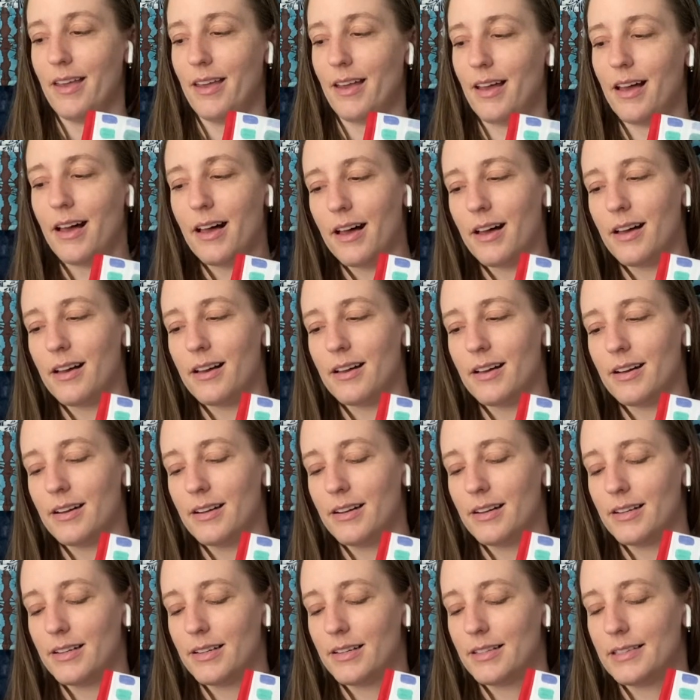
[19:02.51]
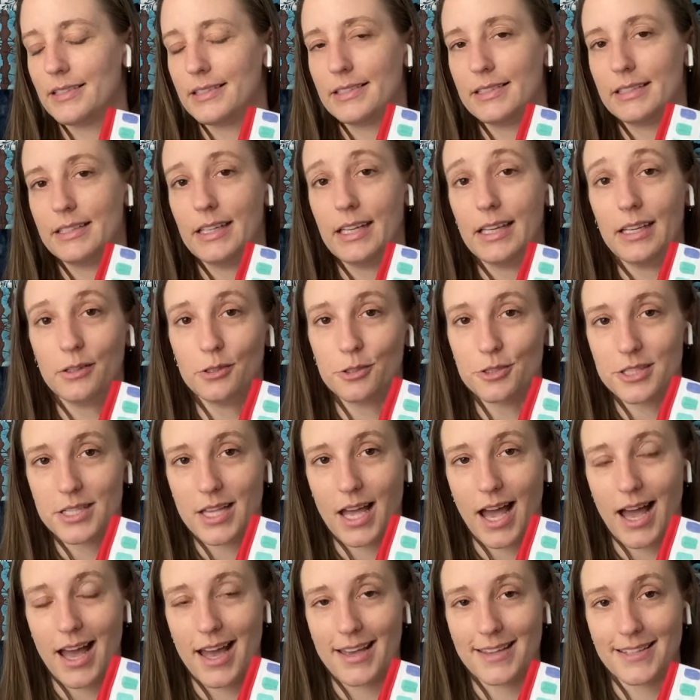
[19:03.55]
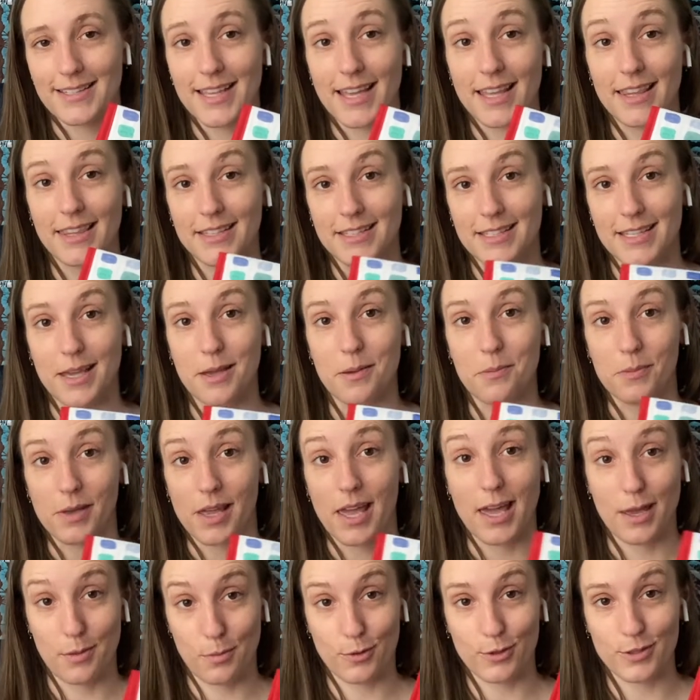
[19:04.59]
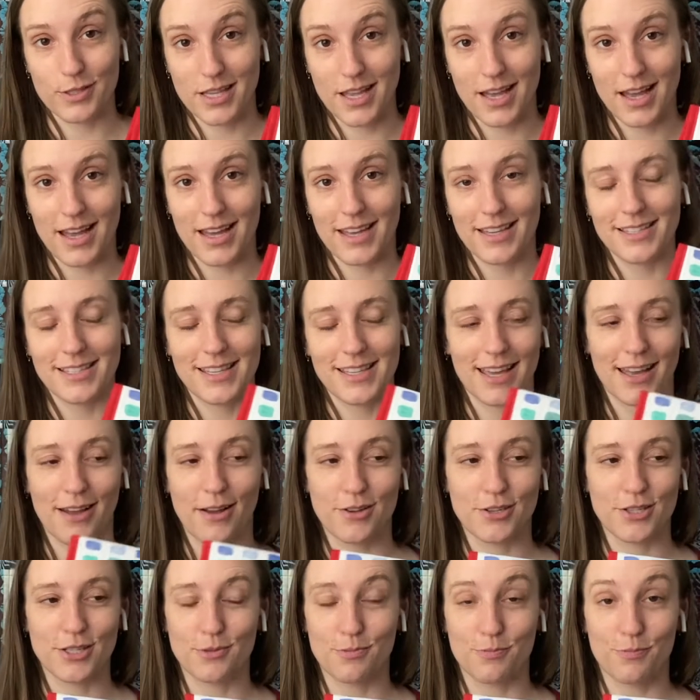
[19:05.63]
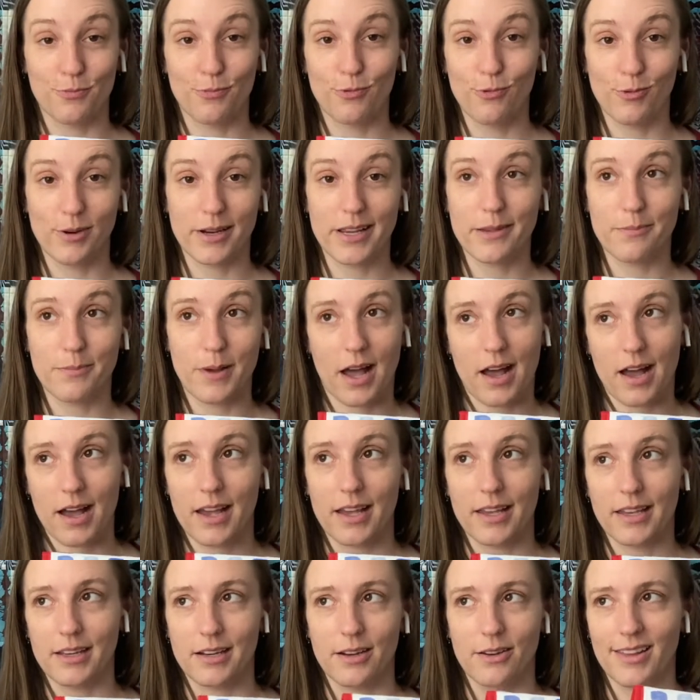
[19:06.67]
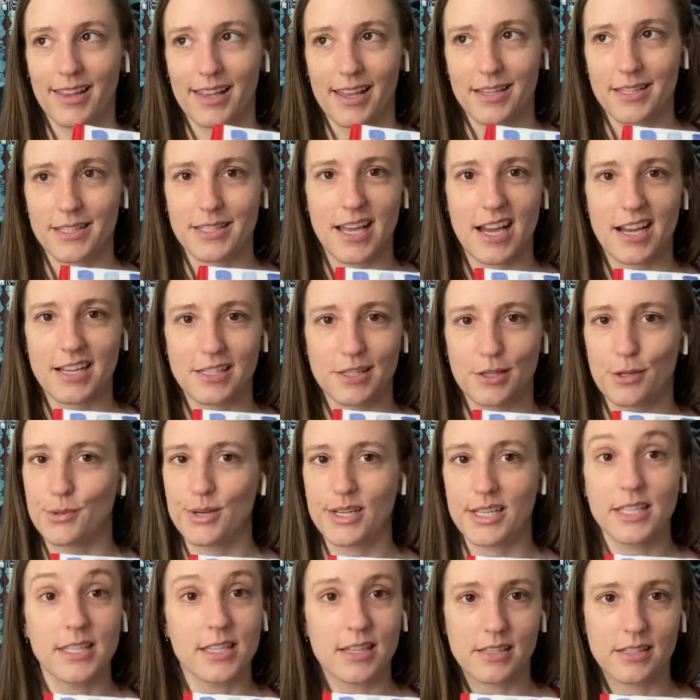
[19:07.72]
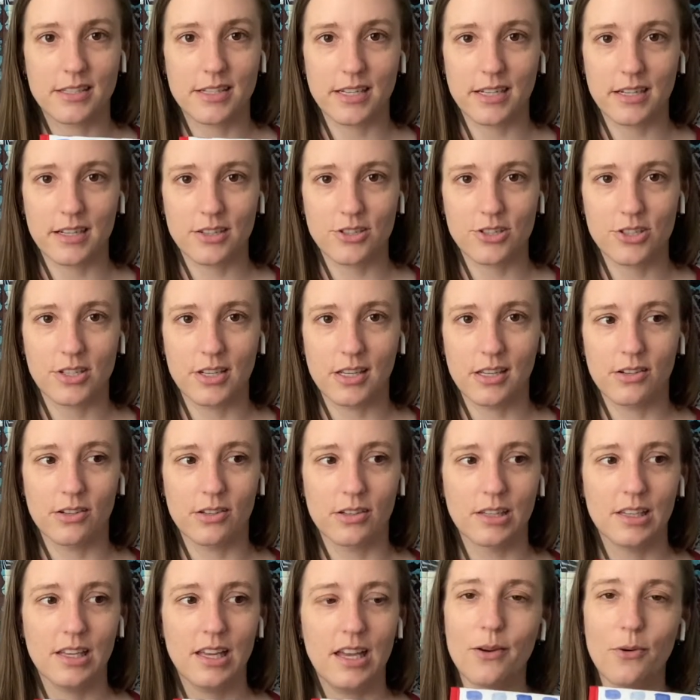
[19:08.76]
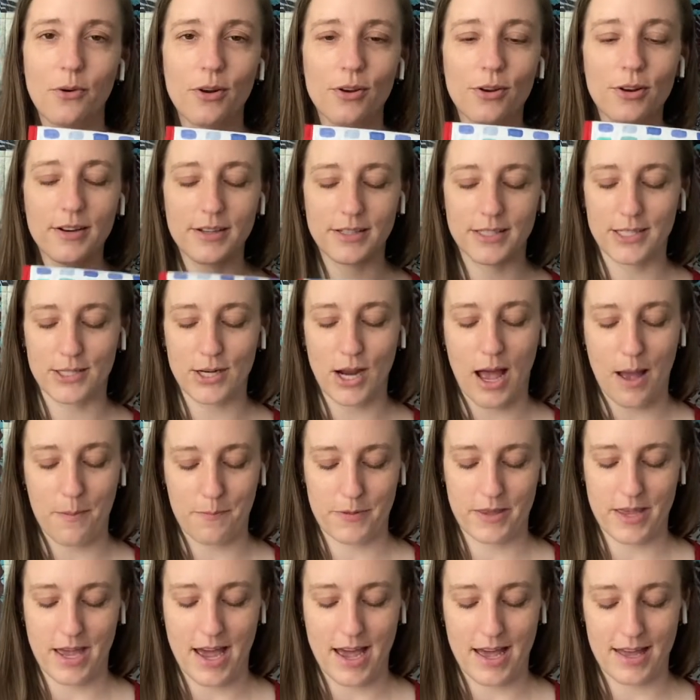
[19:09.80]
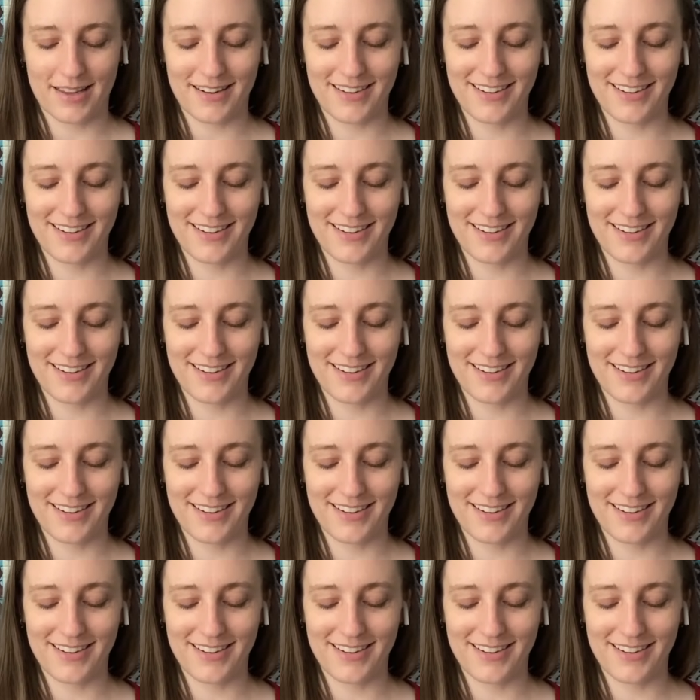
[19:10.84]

uh, needle size and the same cable size. Like I'll just rebuy, you know, like a size 3 16 inch needle in order to stop that.